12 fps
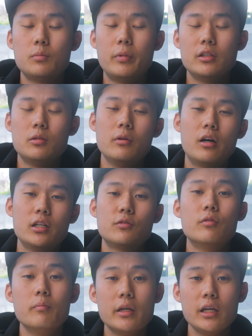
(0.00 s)
But to be honest,
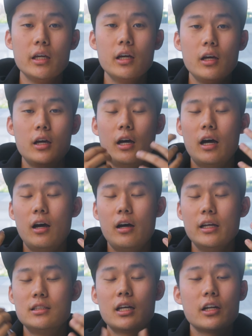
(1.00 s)
for me,
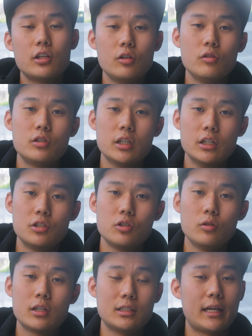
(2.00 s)
it's not a huge
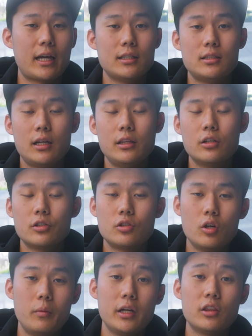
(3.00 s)
issue because like I said, there's
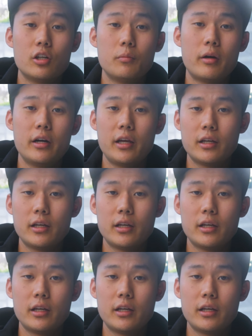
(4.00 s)
so many third-party